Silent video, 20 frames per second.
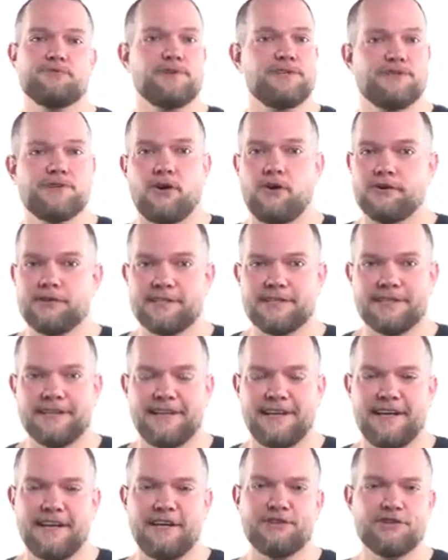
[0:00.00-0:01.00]
results.
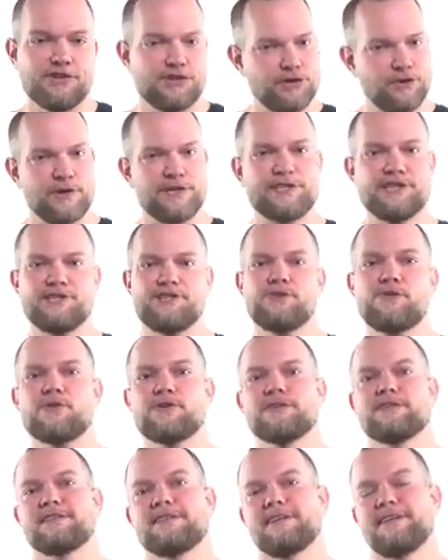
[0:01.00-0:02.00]
The choice is
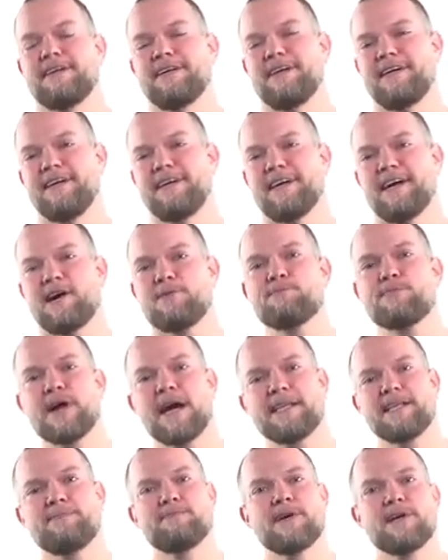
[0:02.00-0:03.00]
yours. I'm
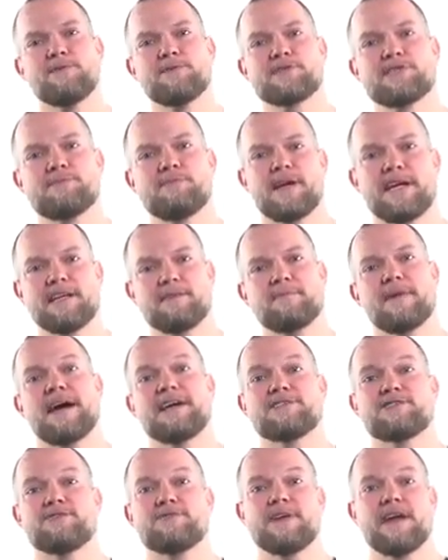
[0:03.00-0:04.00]
Bradley Benner with Semantic
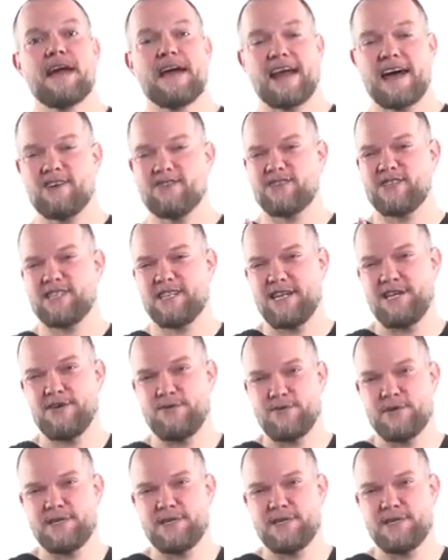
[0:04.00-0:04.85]
Mastery, and I'll see you